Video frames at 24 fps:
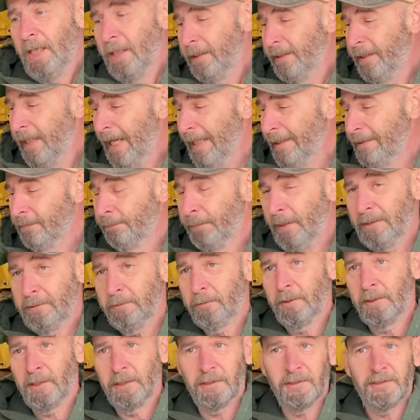that's basically
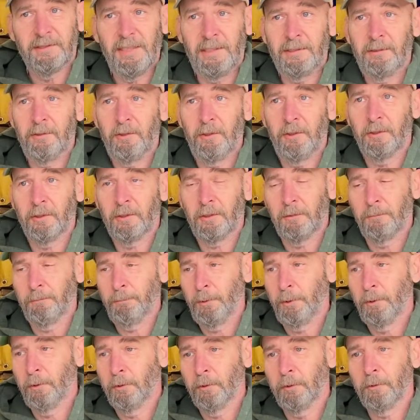going to send to your
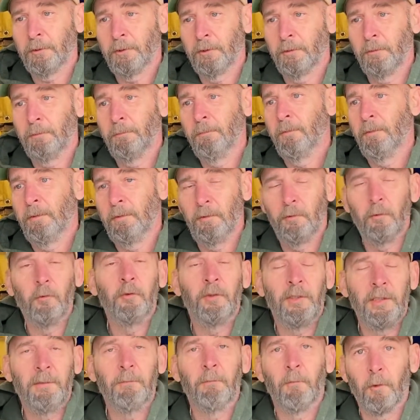computer to, you
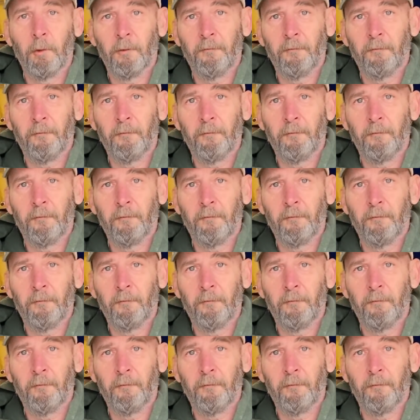need more